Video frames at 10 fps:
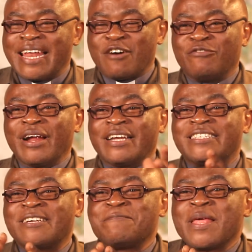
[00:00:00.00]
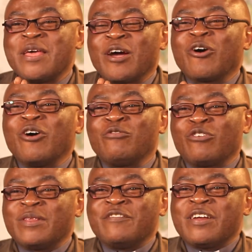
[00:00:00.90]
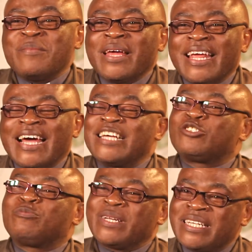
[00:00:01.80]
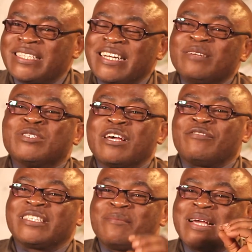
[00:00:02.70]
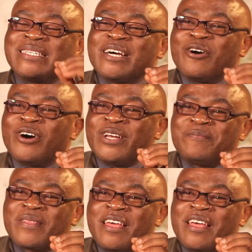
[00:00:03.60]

Now, friends, God from the very beginning has presented himself as a mighty God,